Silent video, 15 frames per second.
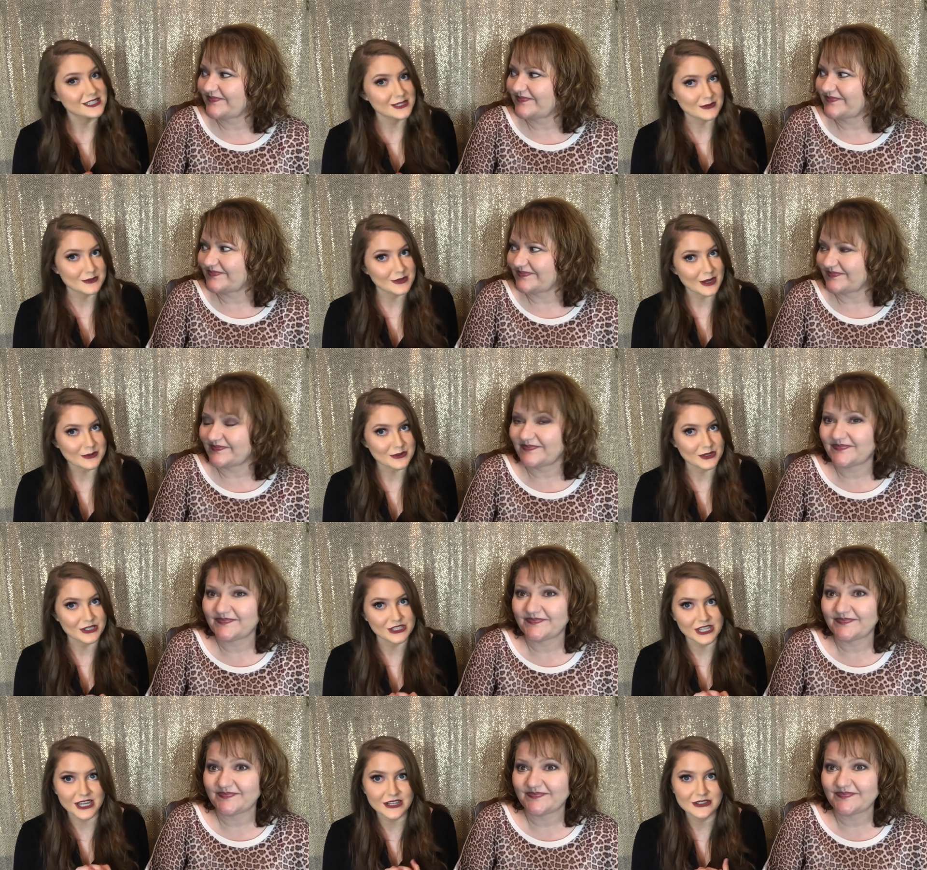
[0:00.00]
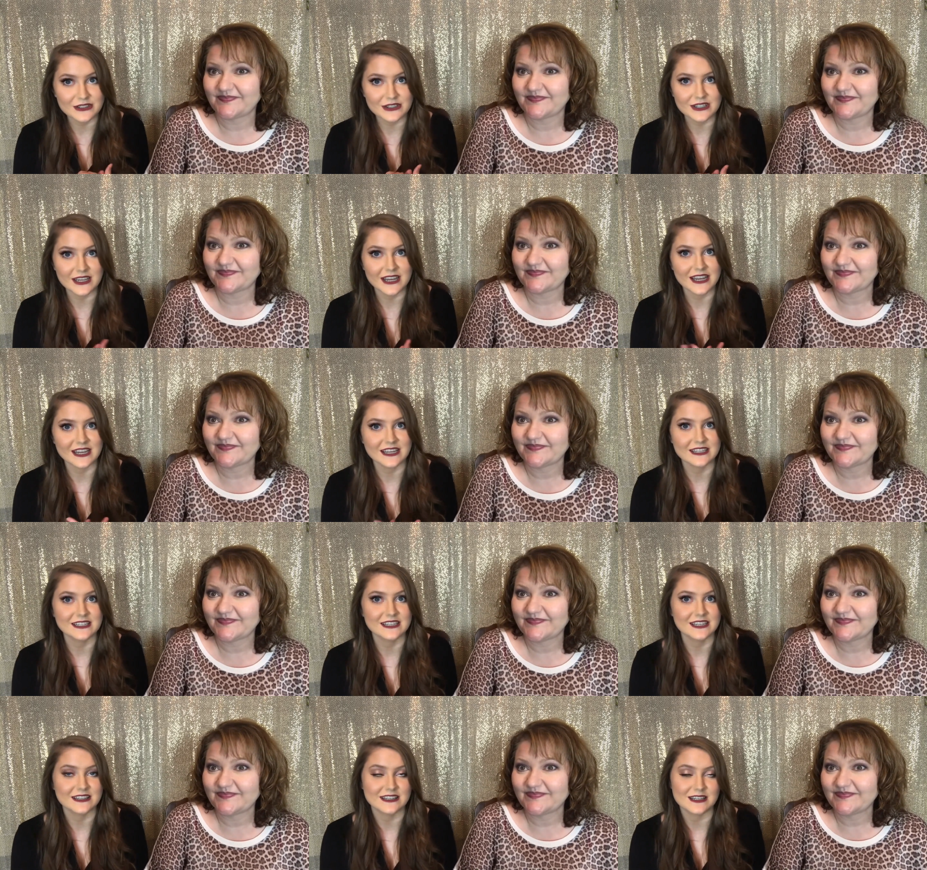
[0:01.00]
Speaker 1: subscribe to our channel and
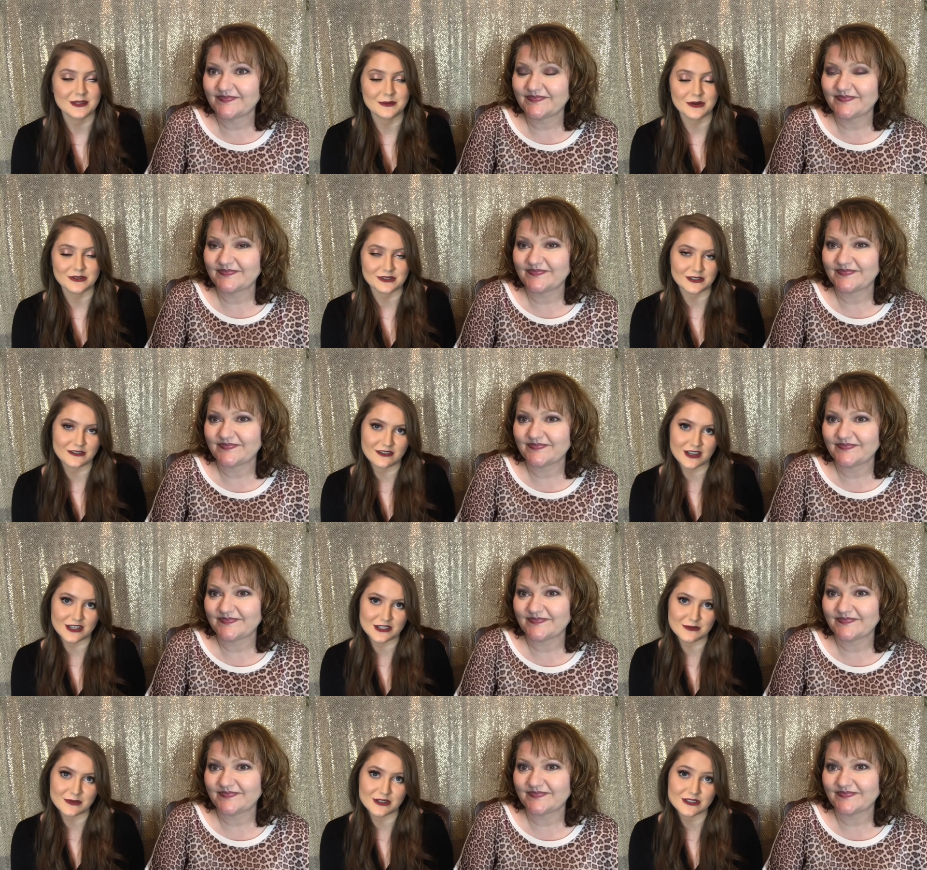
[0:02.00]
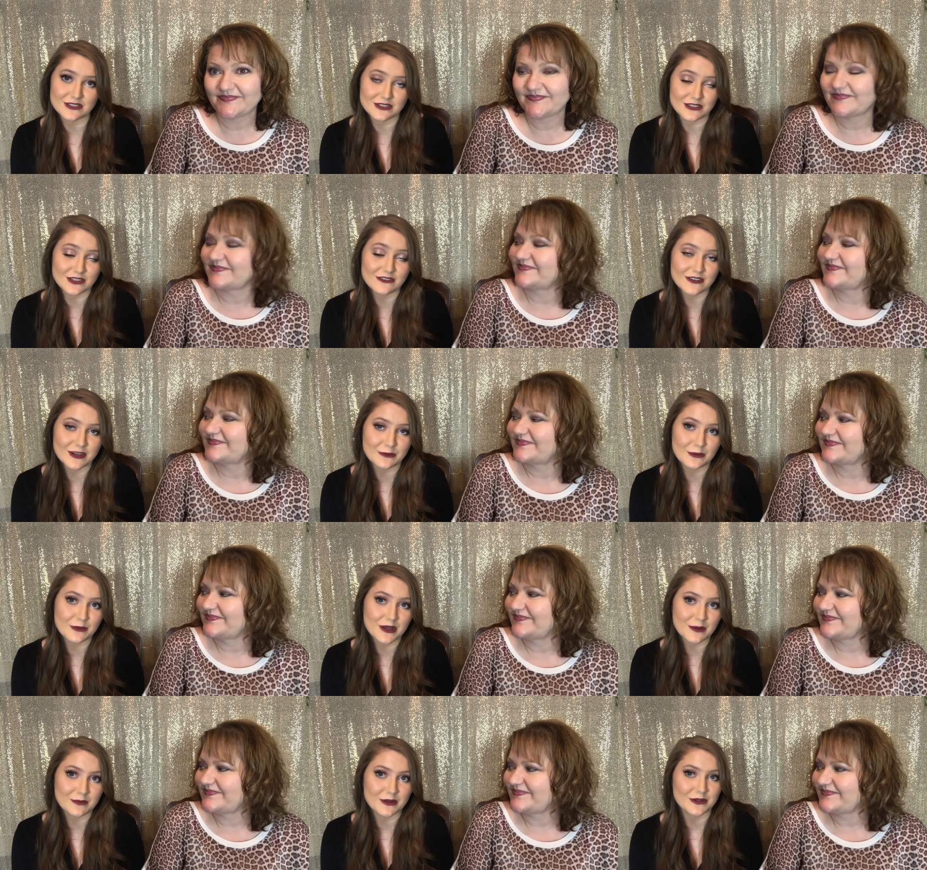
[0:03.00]
hit the post notification bell so you're notified when we
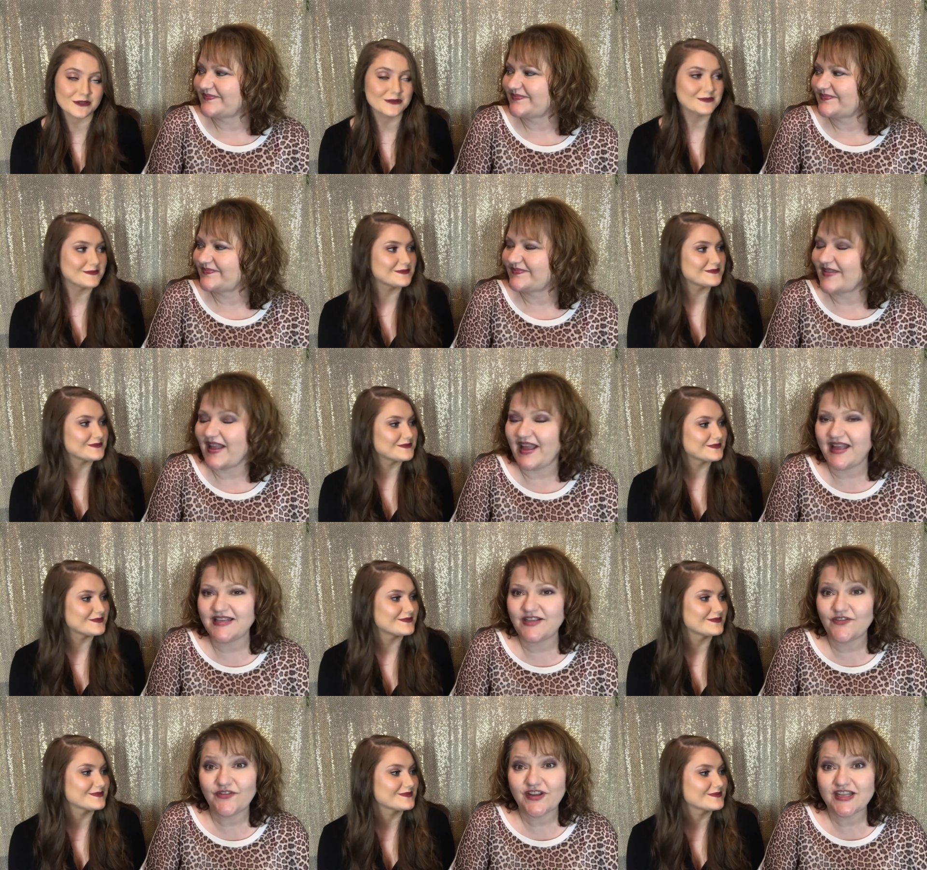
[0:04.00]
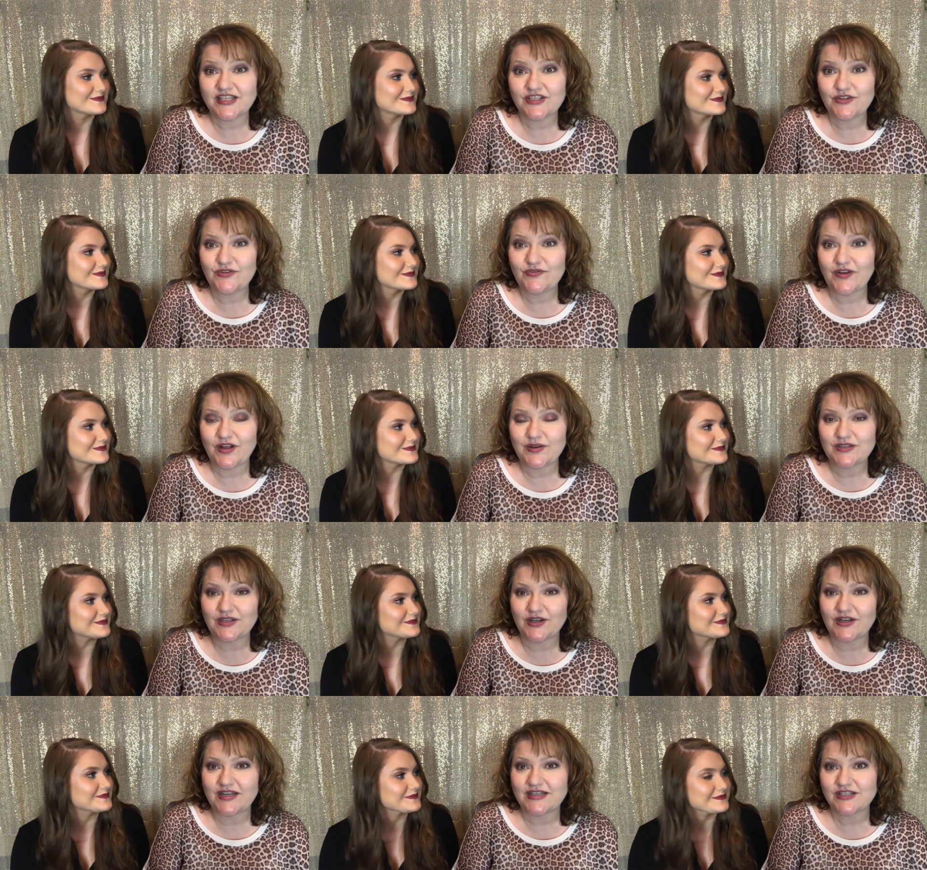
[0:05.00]
upload. And don't forget to follow us
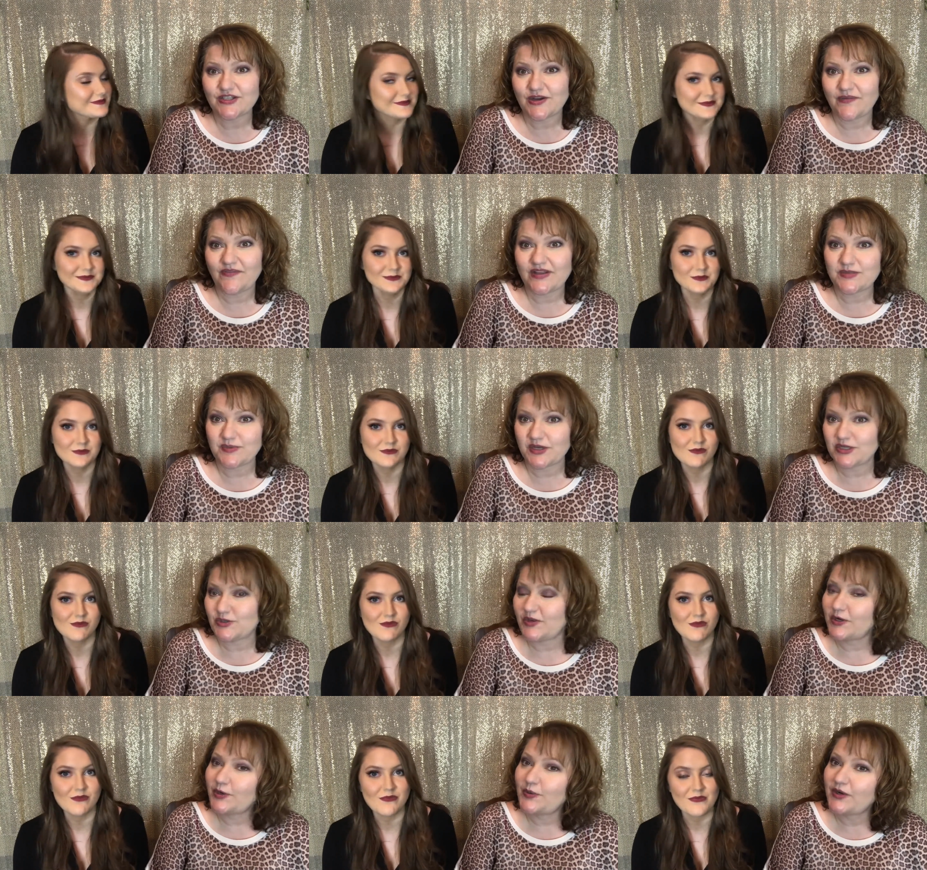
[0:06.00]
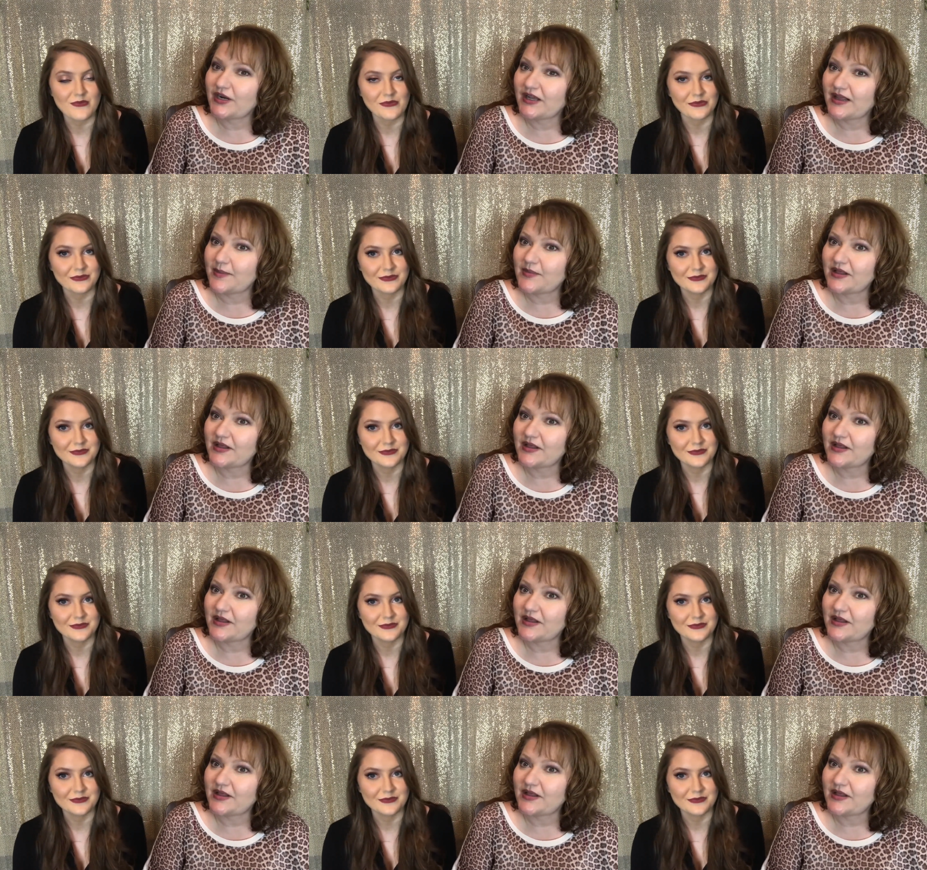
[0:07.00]
on
Speaker 2: Instagram, Facebook, and Twitter. We're at Glam